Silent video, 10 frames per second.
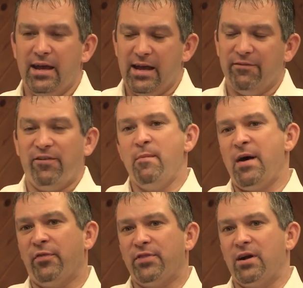if I'm
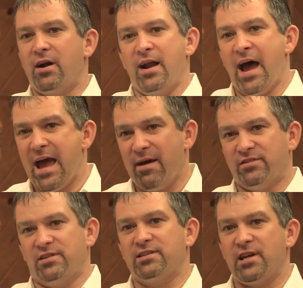out there and I have a
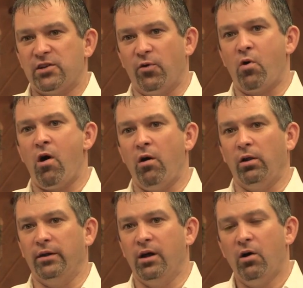successful
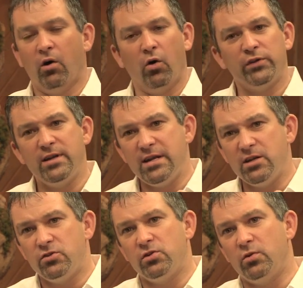call-in, all I need to
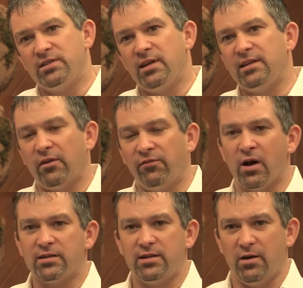do is hit that
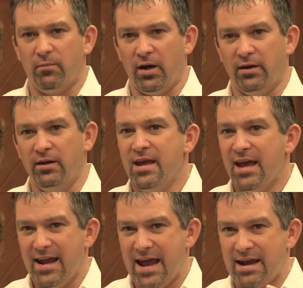Fox data button,
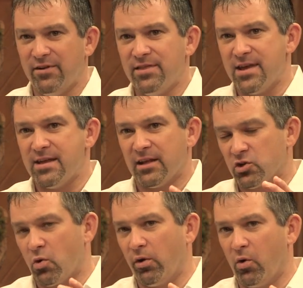and everything that's
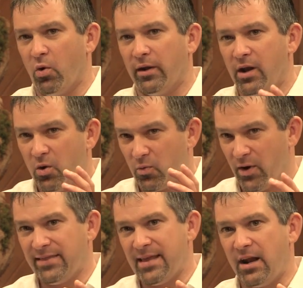going on
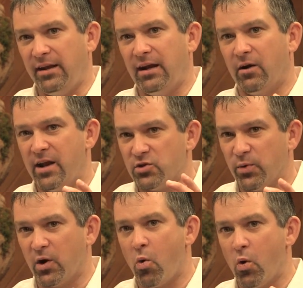right then and there is
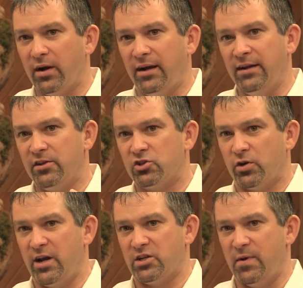recorded into the
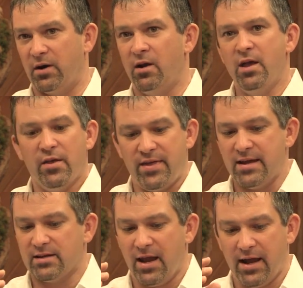transmitter.
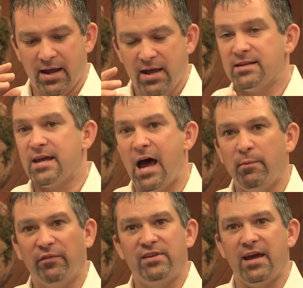Things like time
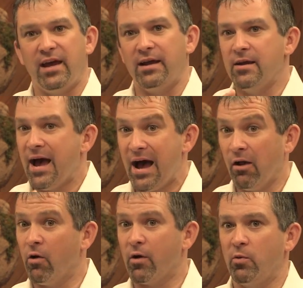of day, how
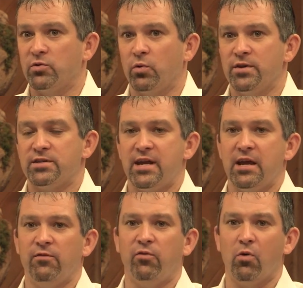long I was on the
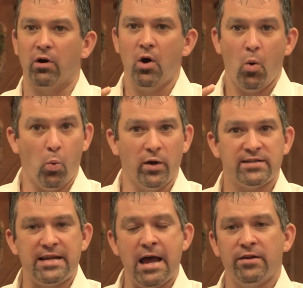stand for, what
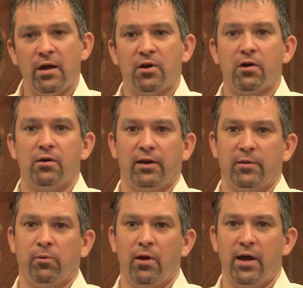sound I'm currently
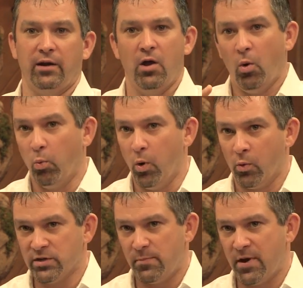playing, what
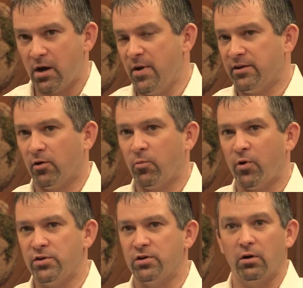was the barometric
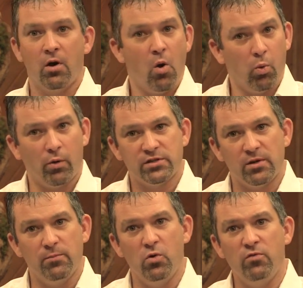pressure, what was the
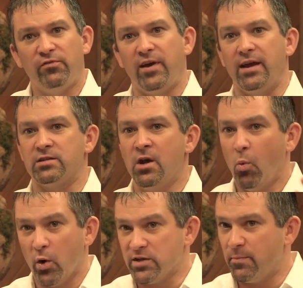moon phase,
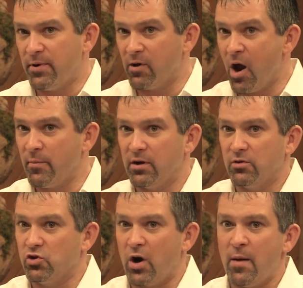was the barometer
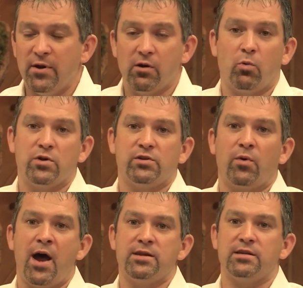dropping or was it
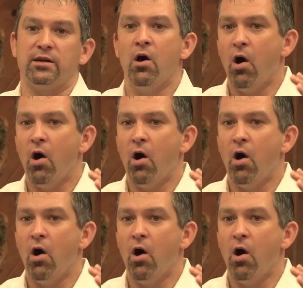rising?